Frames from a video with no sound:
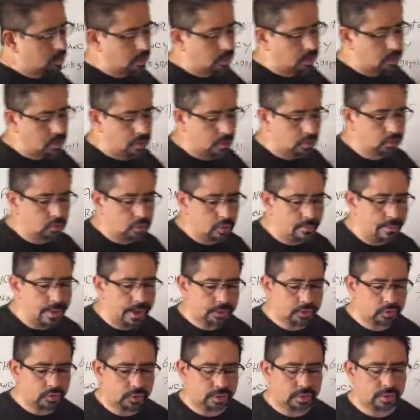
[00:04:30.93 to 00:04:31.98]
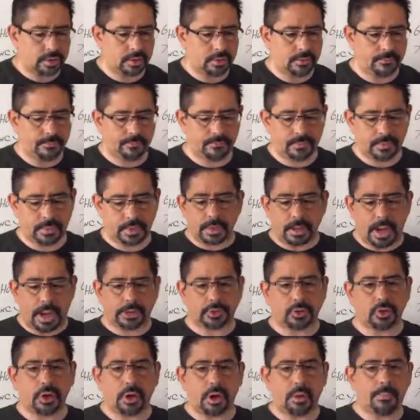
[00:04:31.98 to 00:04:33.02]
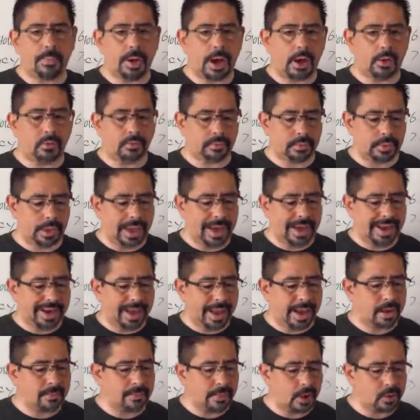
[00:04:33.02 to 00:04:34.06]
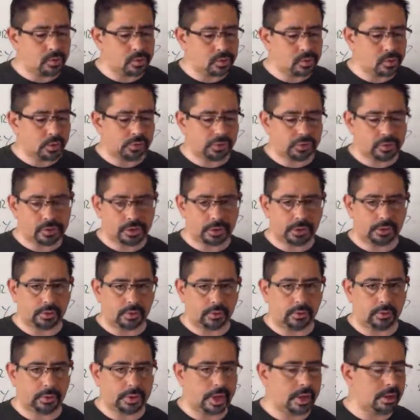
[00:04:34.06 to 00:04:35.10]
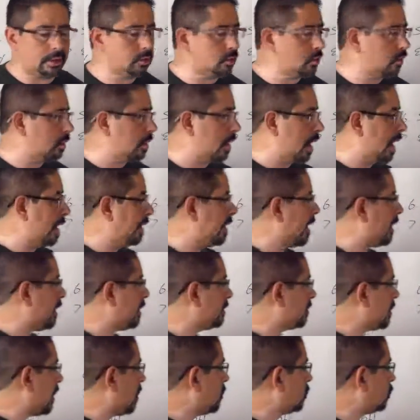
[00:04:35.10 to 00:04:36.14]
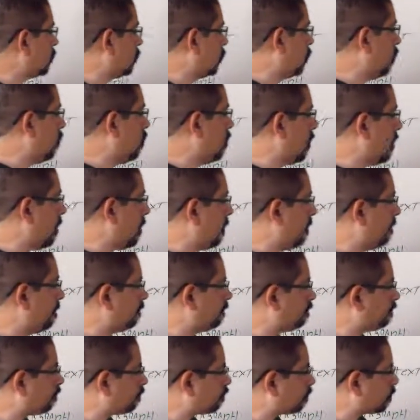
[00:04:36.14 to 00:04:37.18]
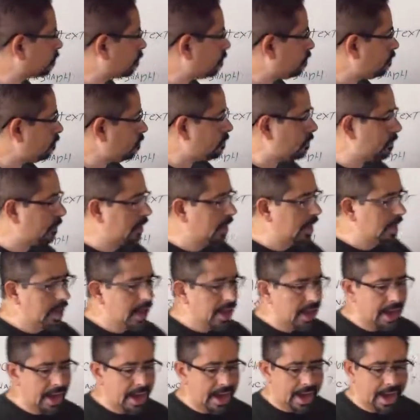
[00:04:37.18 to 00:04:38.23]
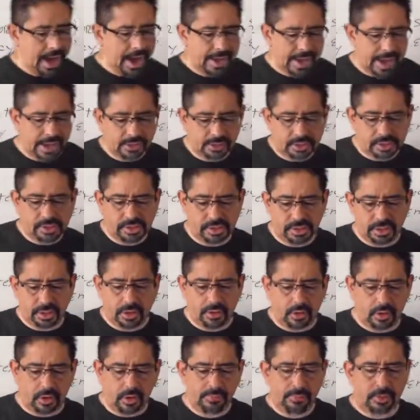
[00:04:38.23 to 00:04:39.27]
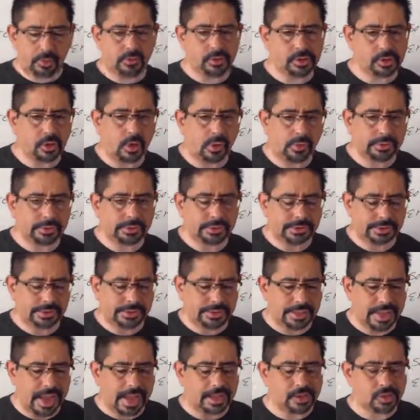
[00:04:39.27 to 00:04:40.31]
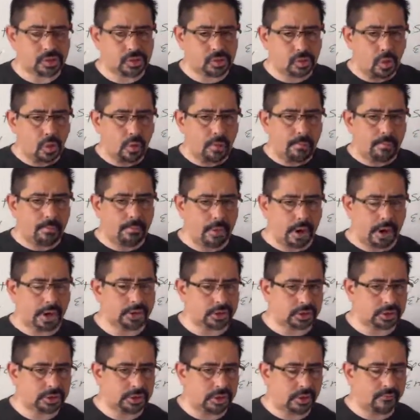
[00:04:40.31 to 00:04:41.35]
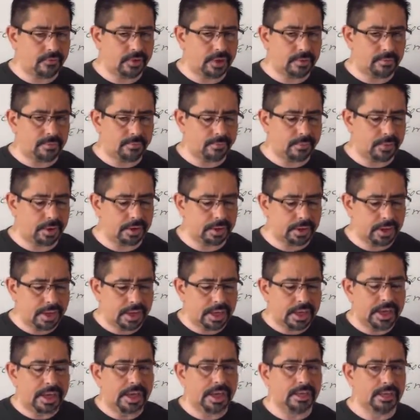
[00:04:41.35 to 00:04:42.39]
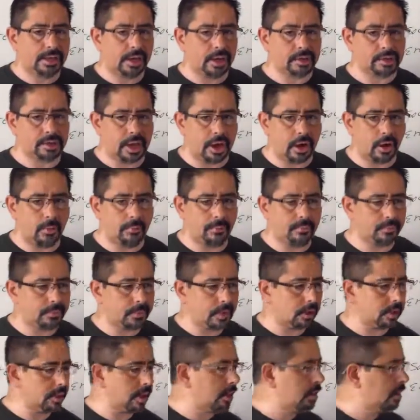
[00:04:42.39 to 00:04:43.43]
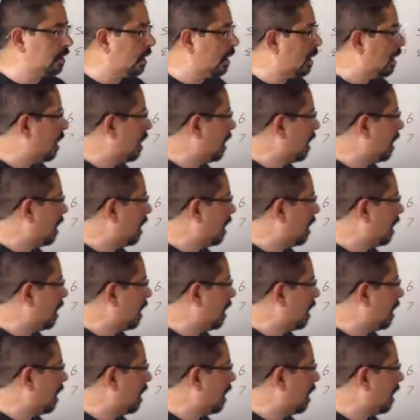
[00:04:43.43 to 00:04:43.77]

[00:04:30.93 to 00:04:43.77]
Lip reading: Social metric, I talk about a lot about social signal, okay? So I got it down to where I actually see a little bit of results, not so much of it, but it does help, okay?